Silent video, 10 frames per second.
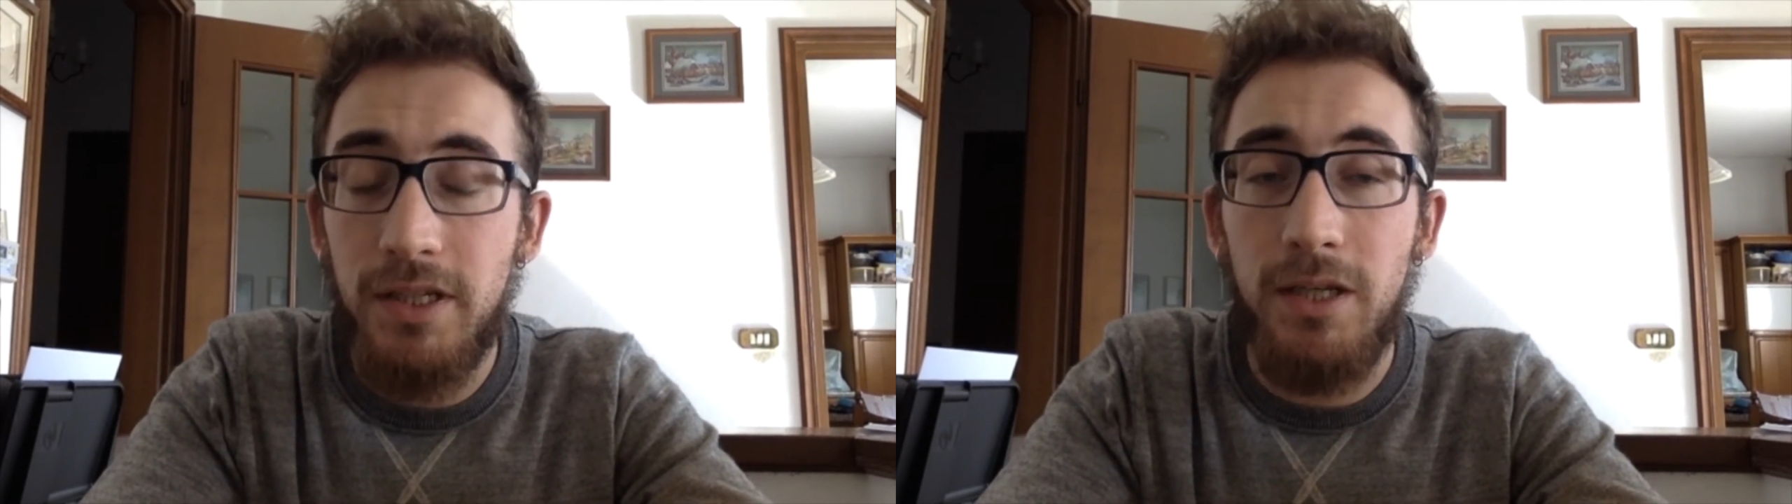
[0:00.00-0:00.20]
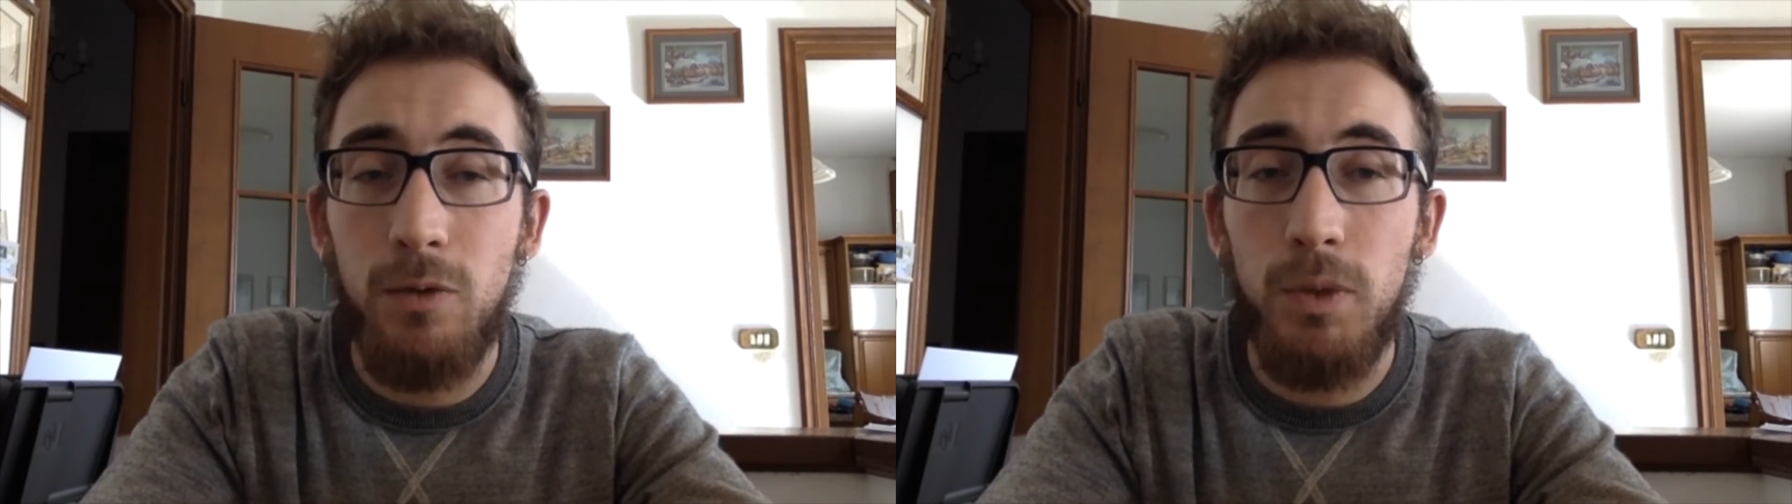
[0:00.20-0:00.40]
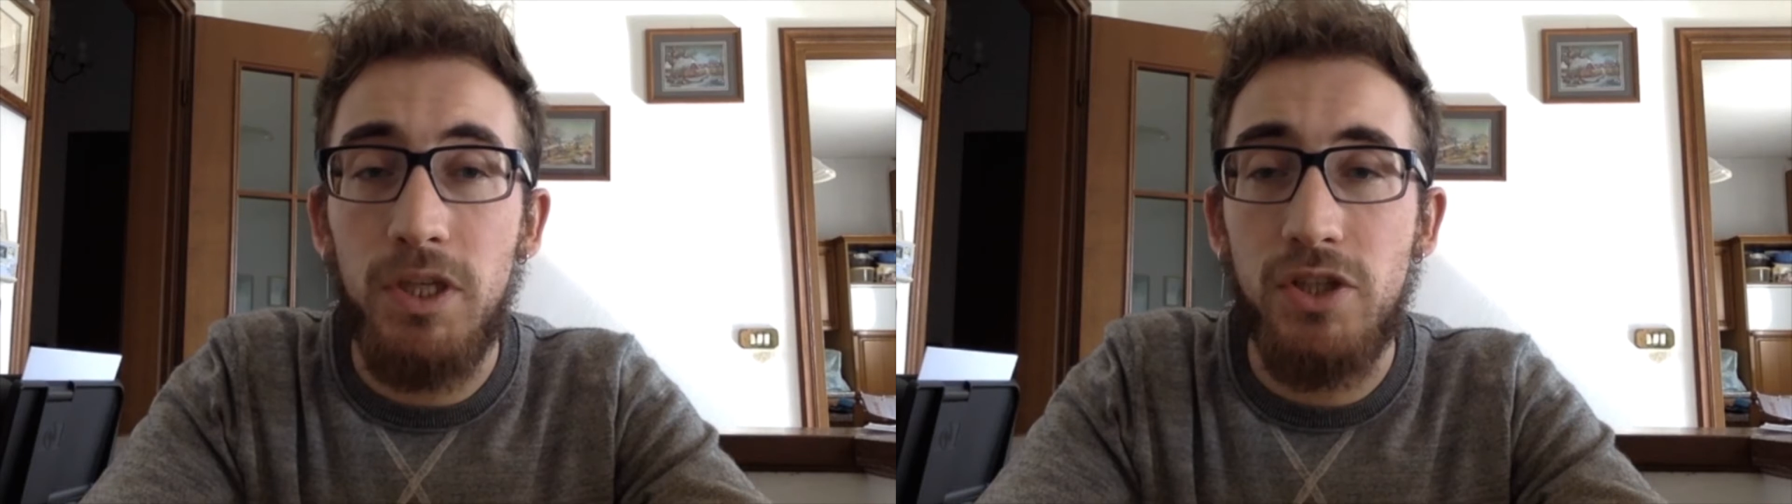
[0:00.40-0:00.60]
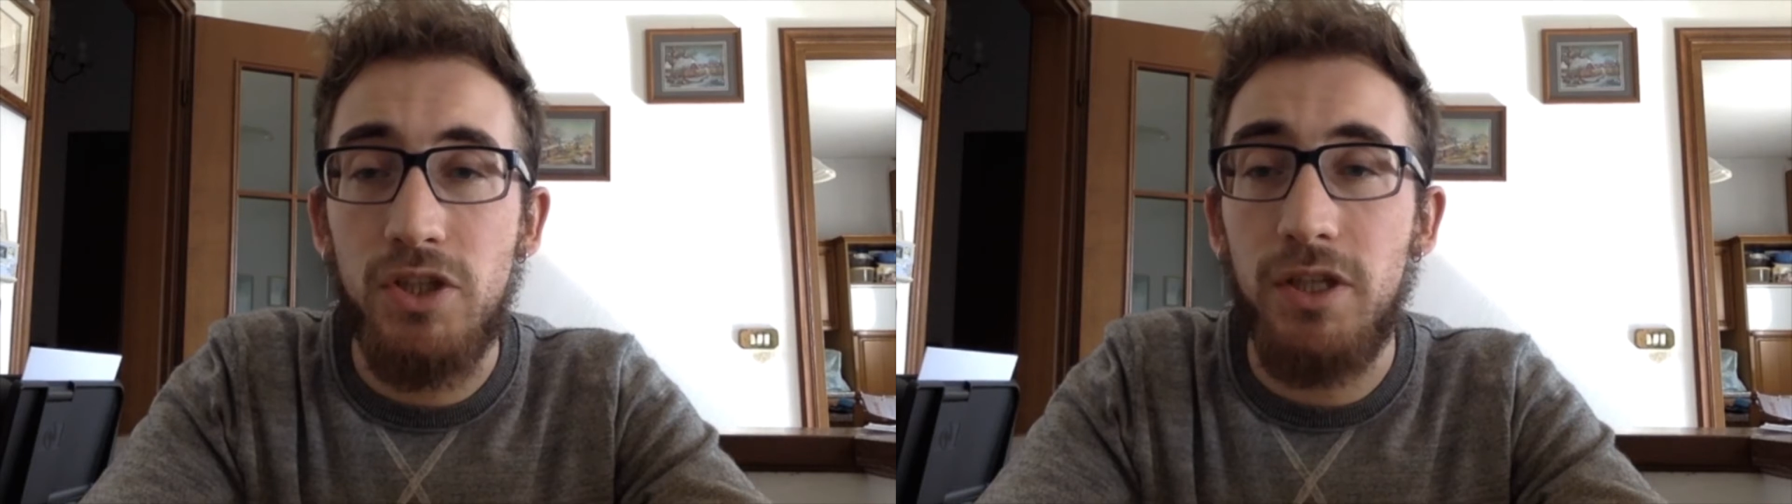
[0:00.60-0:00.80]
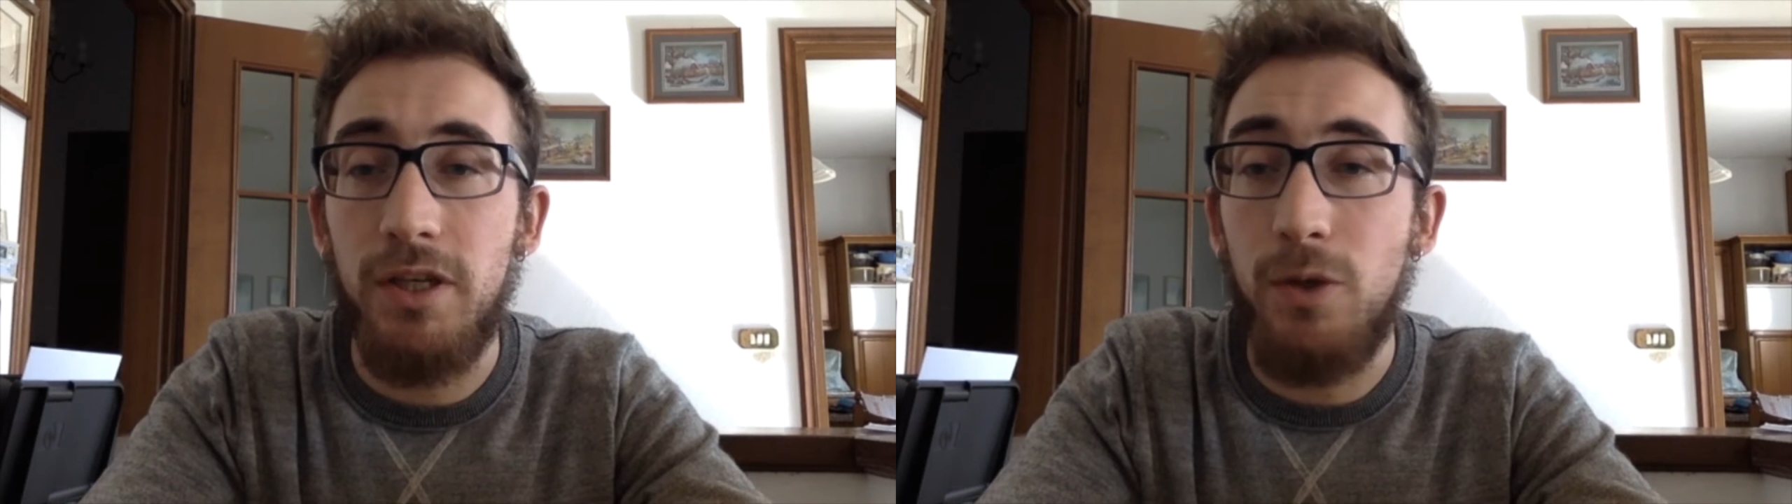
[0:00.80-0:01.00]
in which
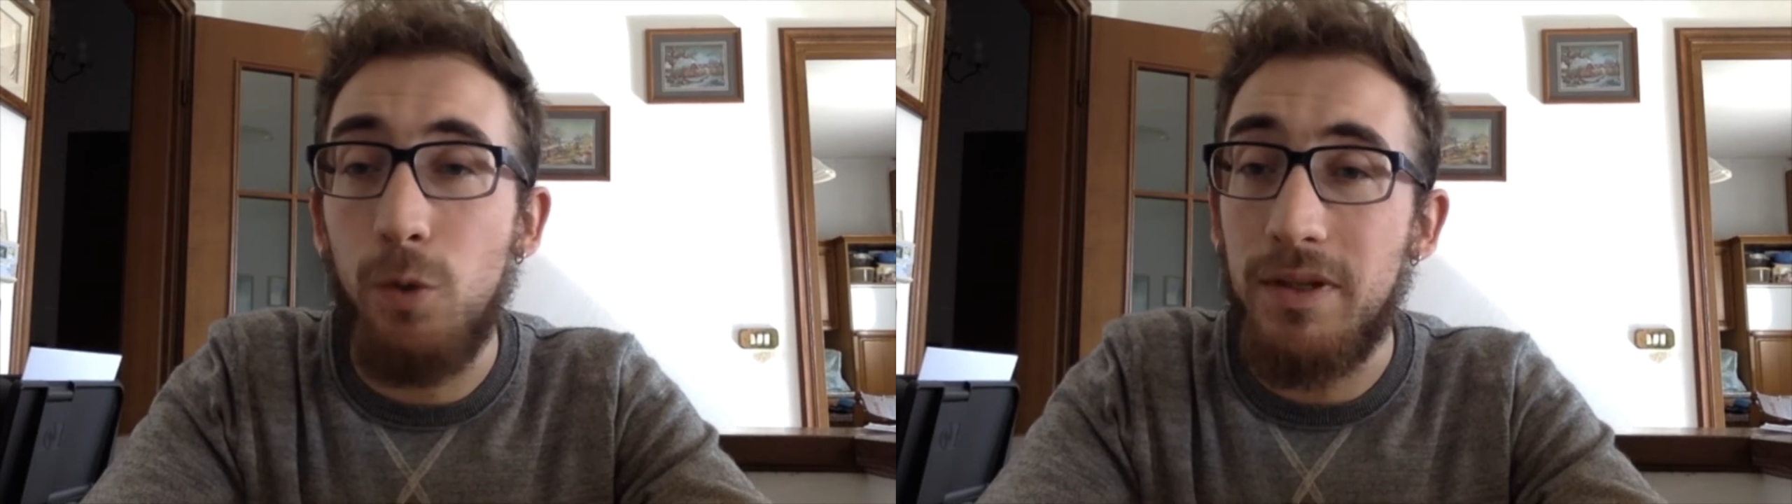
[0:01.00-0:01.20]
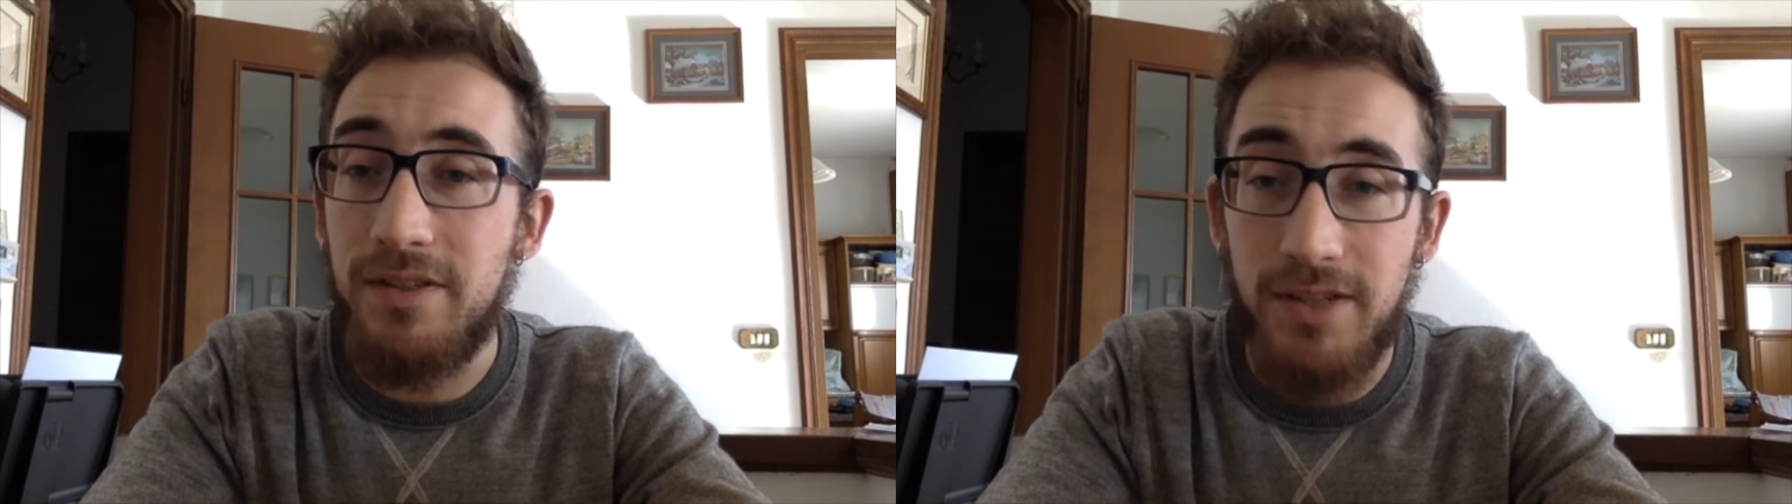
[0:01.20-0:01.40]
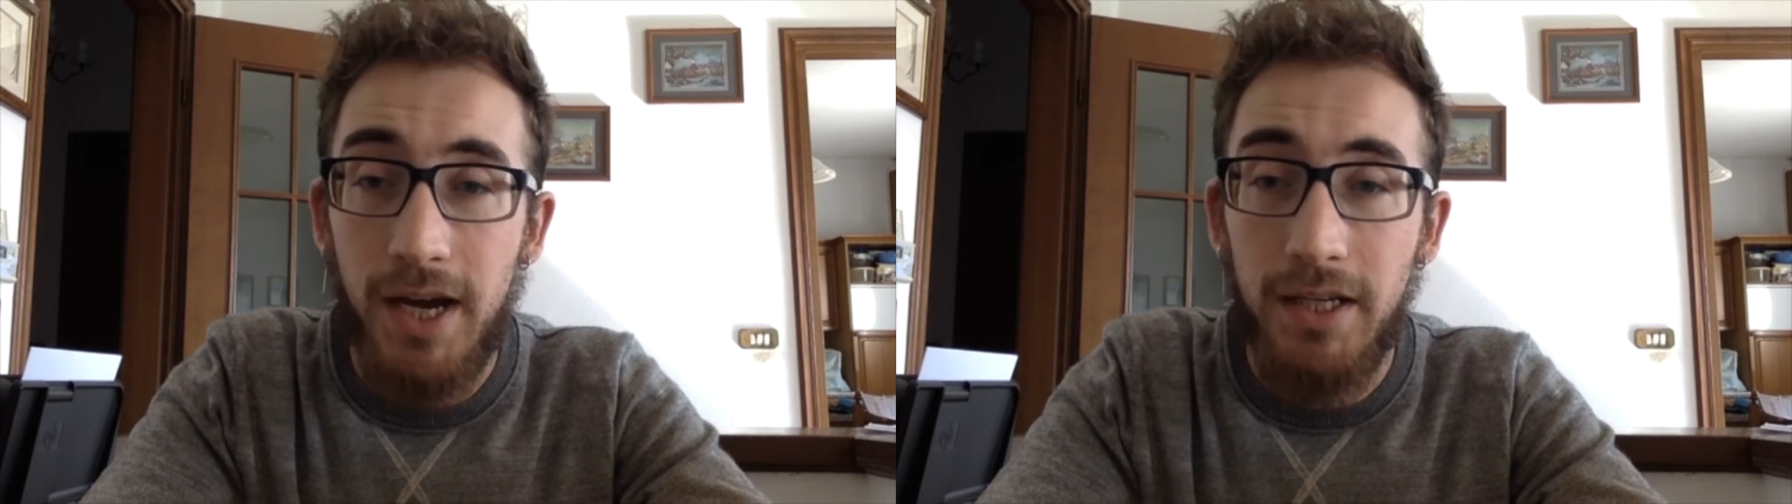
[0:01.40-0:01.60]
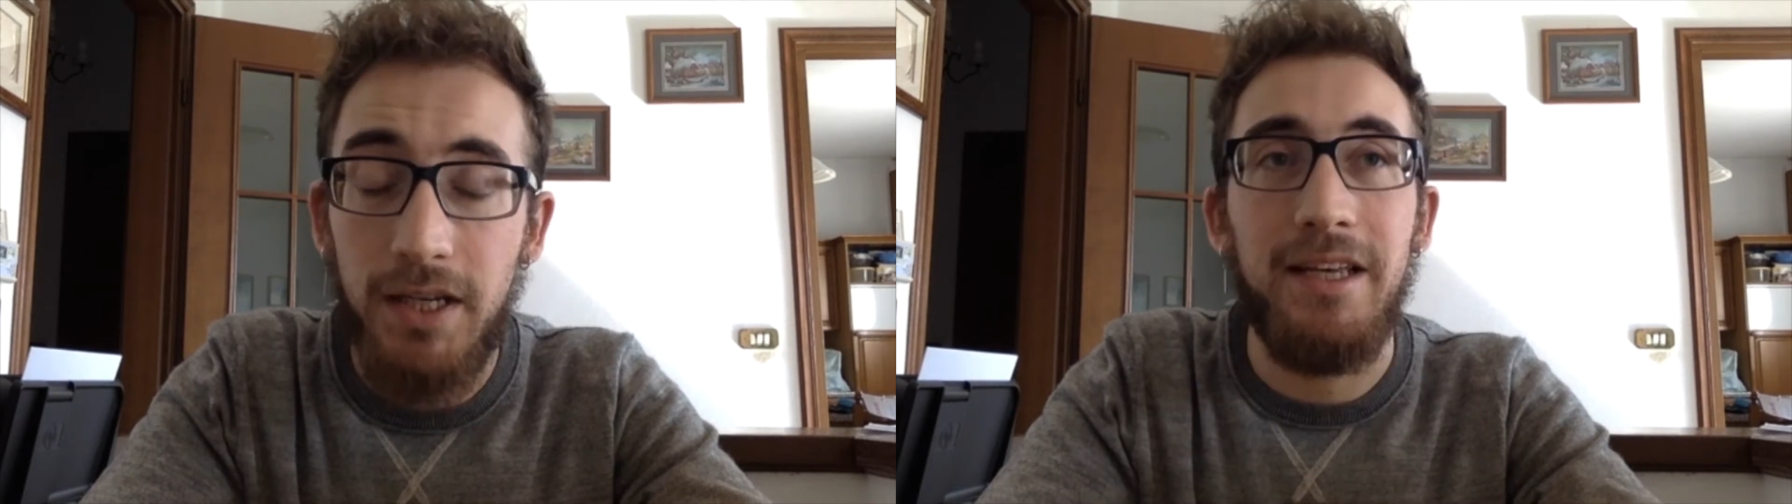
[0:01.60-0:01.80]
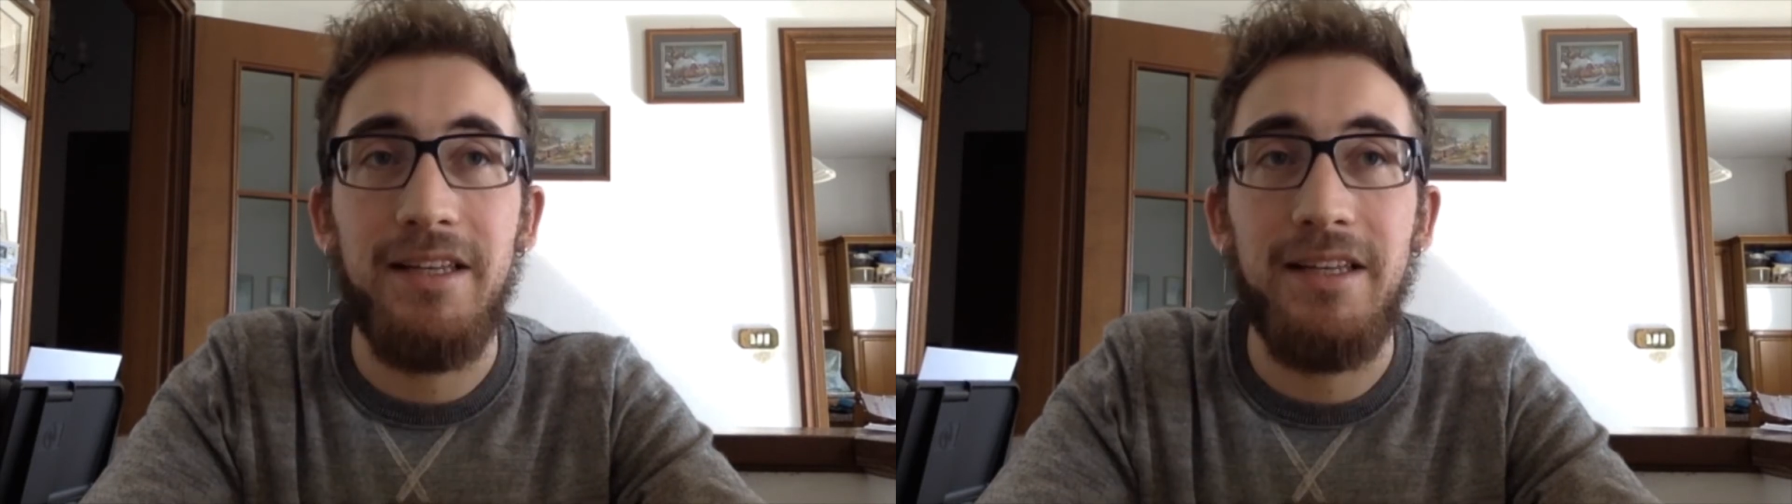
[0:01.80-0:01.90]
you will study